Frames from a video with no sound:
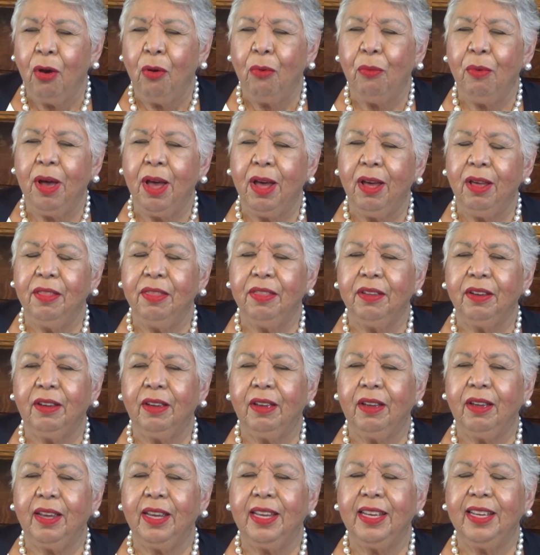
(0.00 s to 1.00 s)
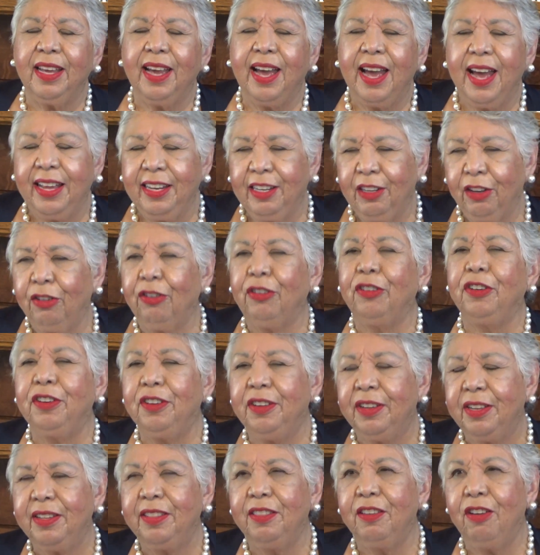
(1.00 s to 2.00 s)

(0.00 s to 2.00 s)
Well, I learned